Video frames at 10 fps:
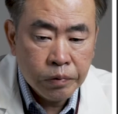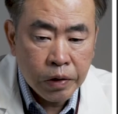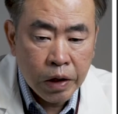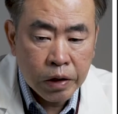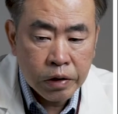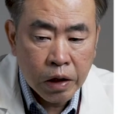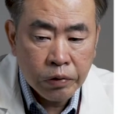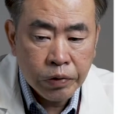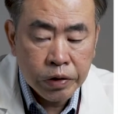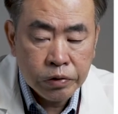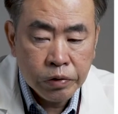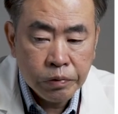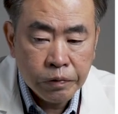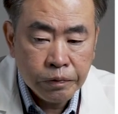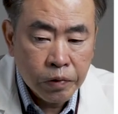had tolerated
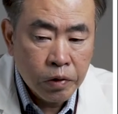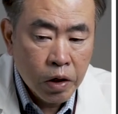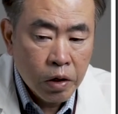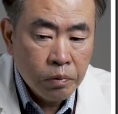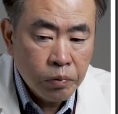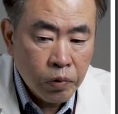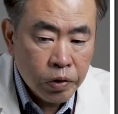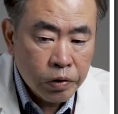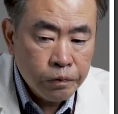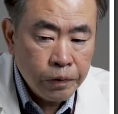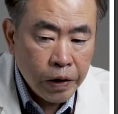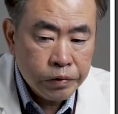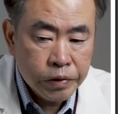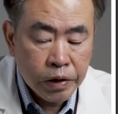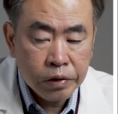treatment for more than
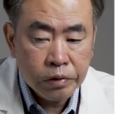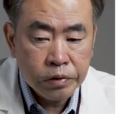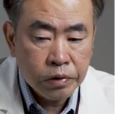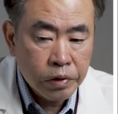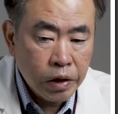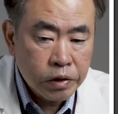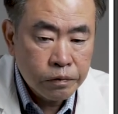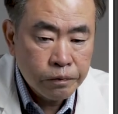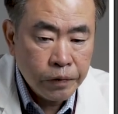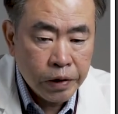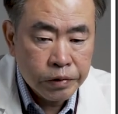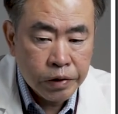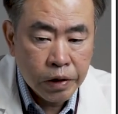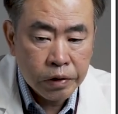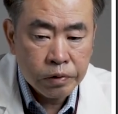5 cycles or less than 5
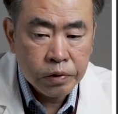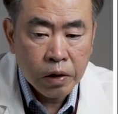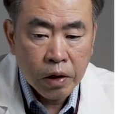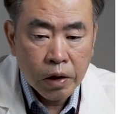cycles,